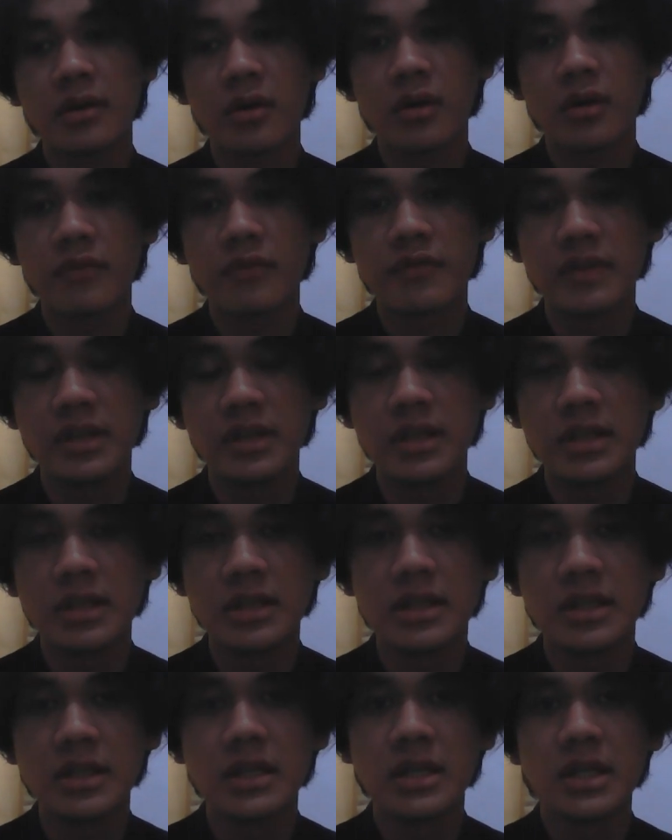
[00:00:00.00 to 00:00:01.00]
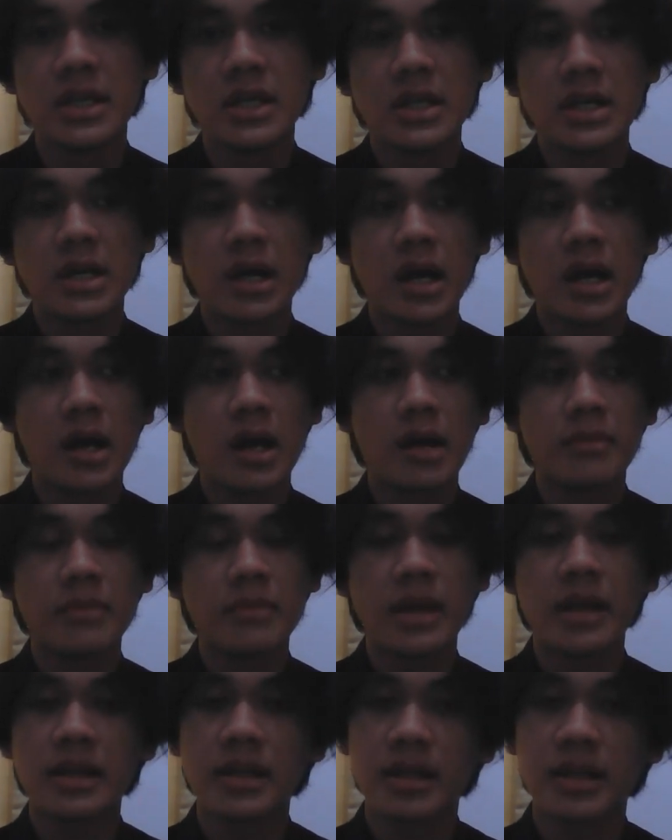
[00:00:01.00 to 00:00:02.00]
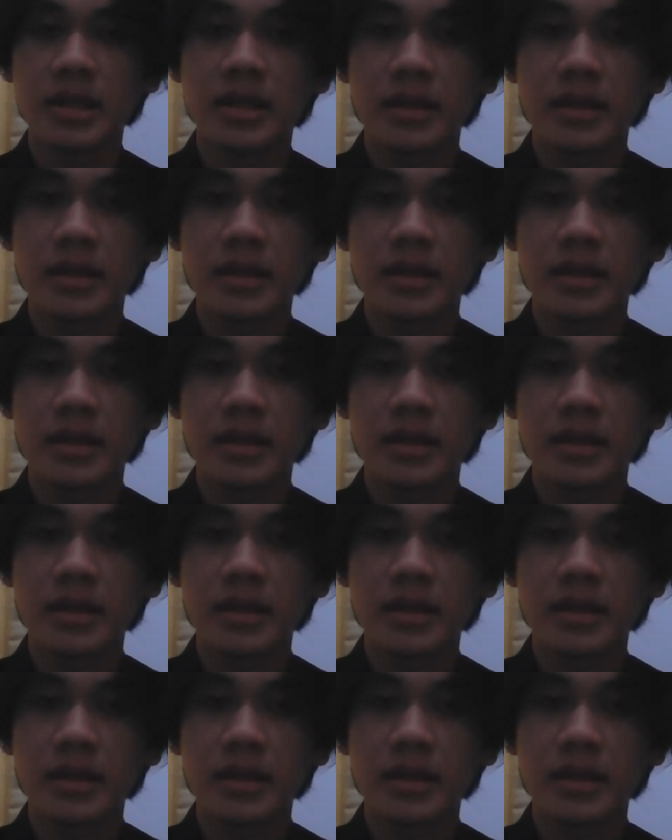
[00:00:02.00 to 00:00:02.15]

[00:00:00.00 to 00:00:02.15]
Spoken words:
of the LA